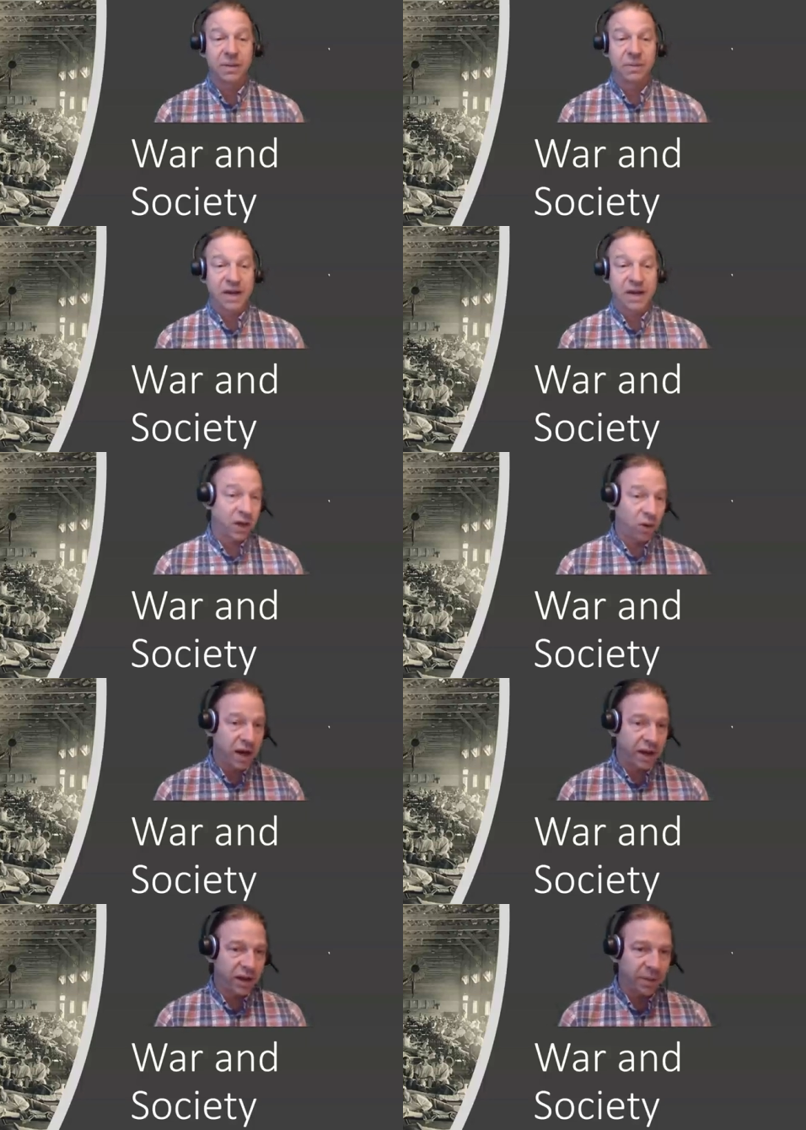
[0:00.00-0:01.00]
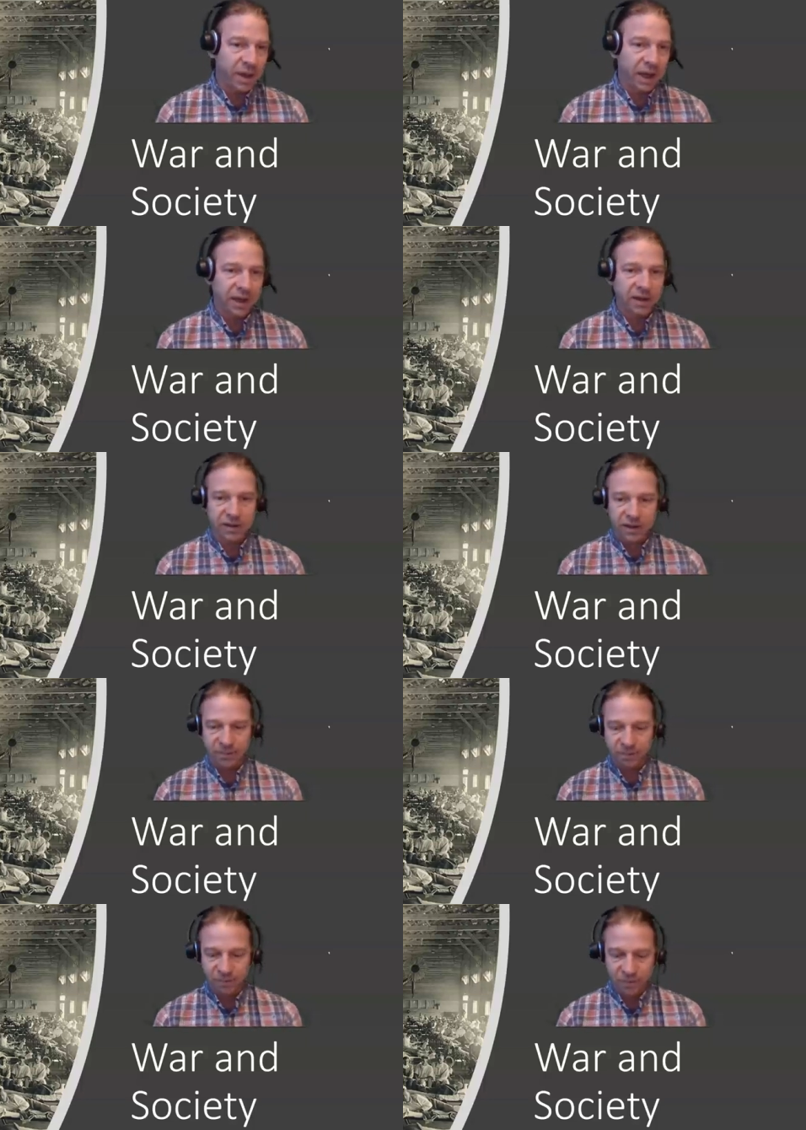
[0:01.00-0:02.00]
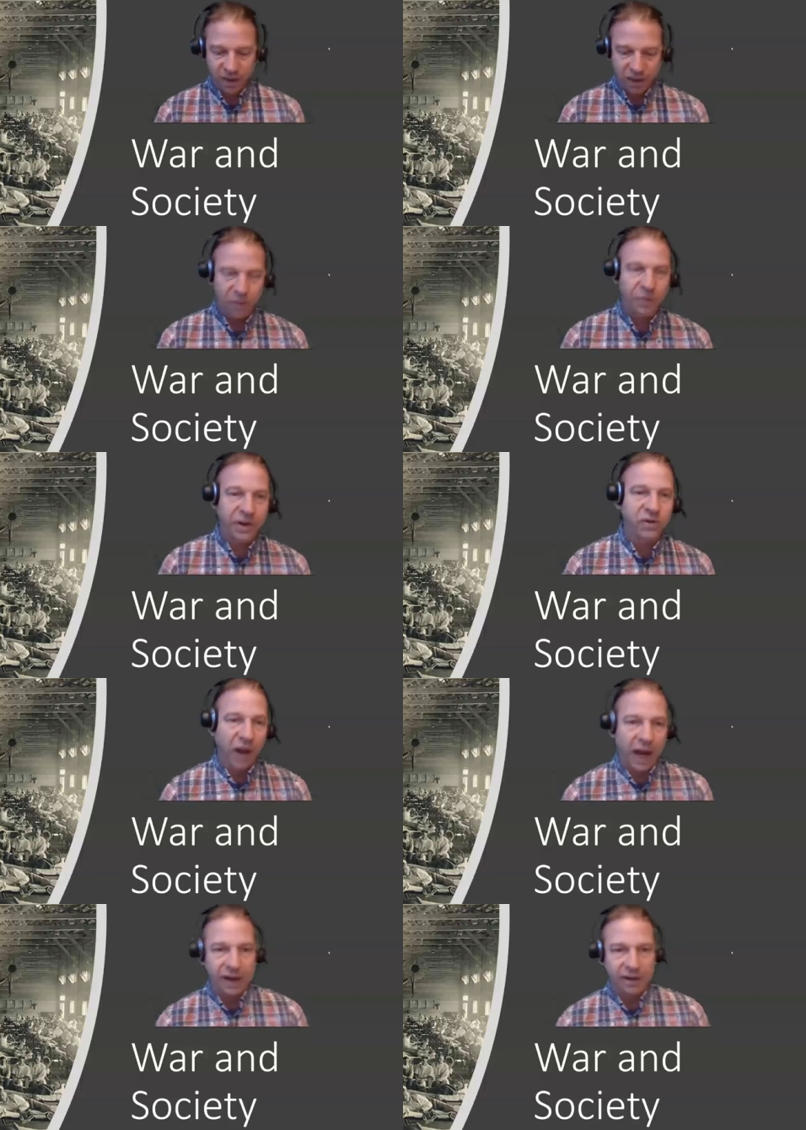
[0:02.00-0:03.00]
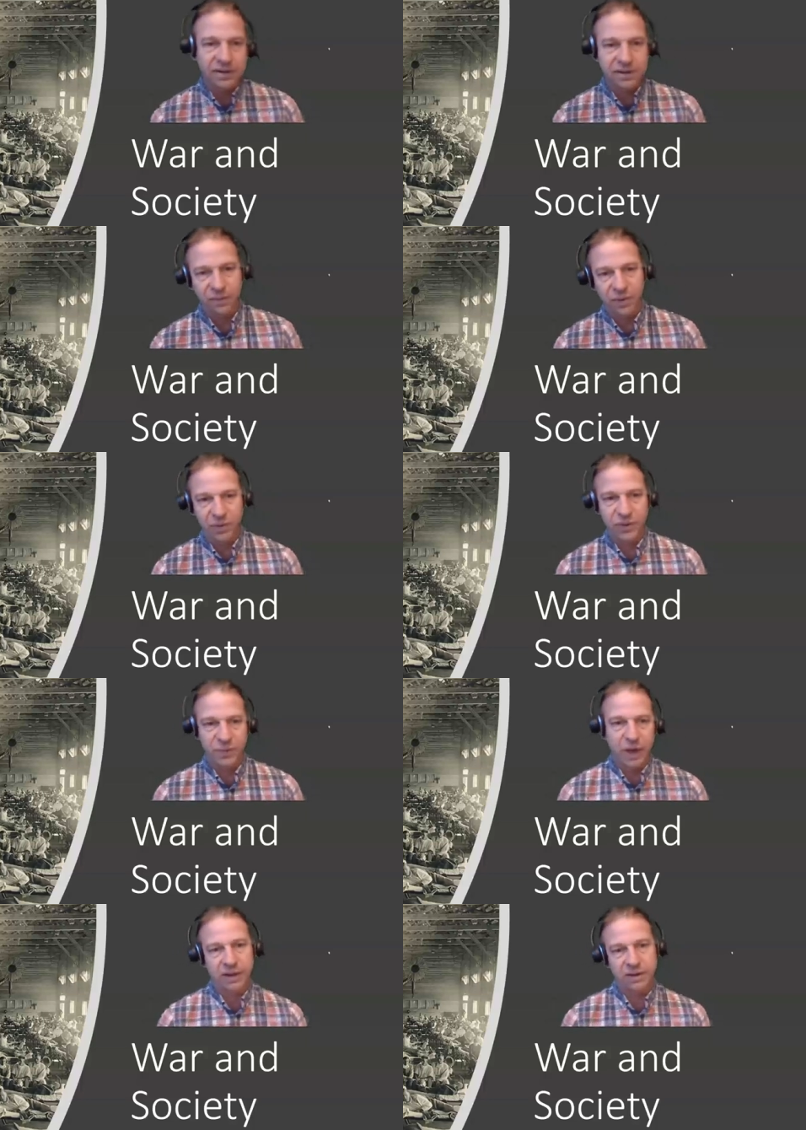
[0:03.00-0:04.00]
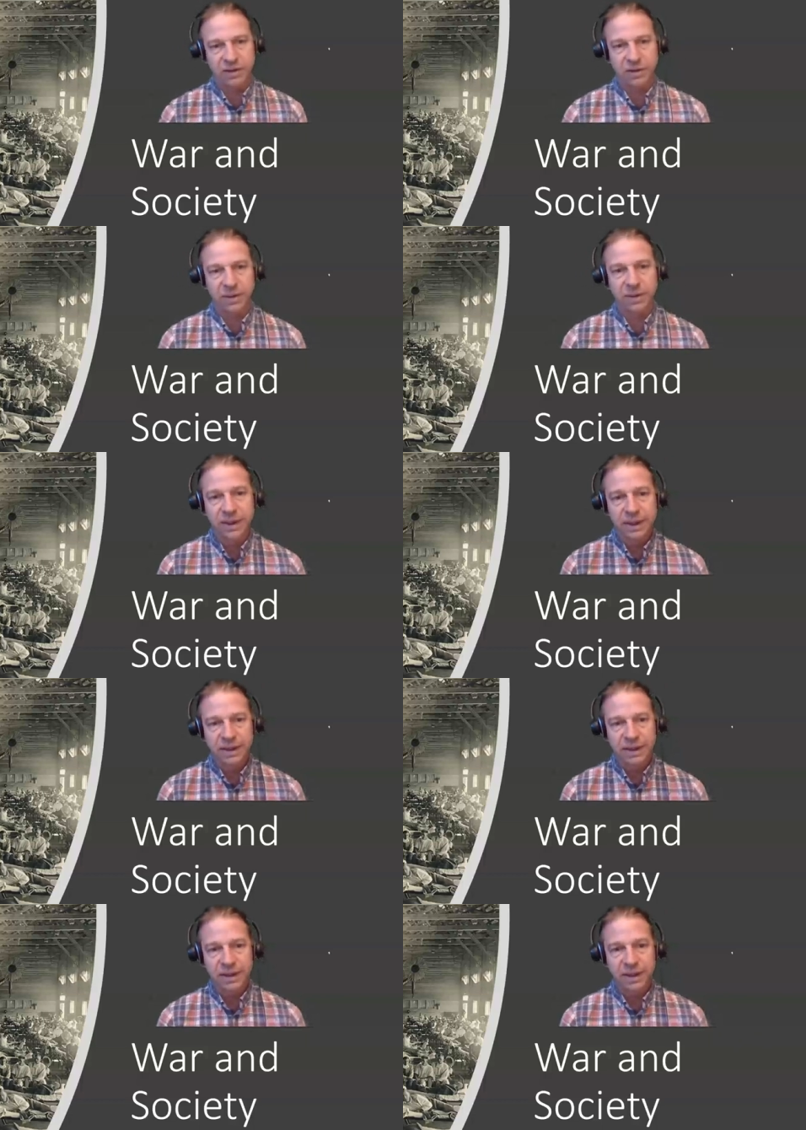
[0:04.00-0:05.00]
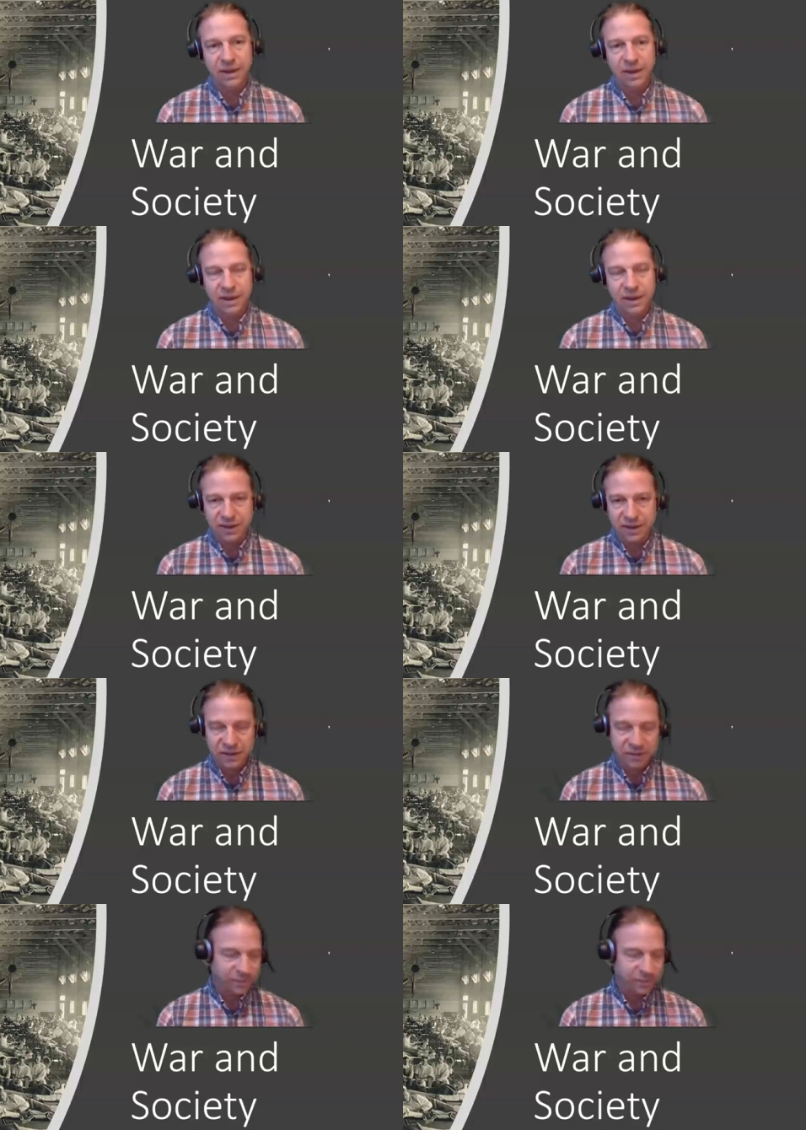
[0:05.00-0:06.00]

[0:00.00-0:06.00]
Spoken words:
as I grade them, and I'll give you guidance with respect to the thesis.